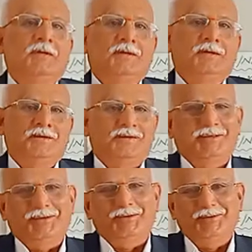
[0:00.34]

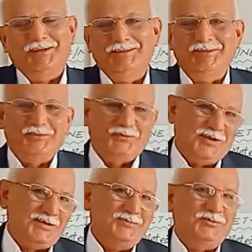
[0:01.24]
Dear students,
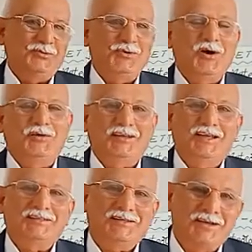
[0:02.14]
welcome to our
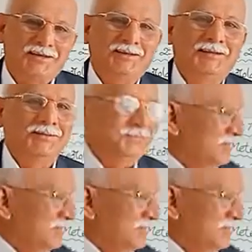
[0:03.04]
class on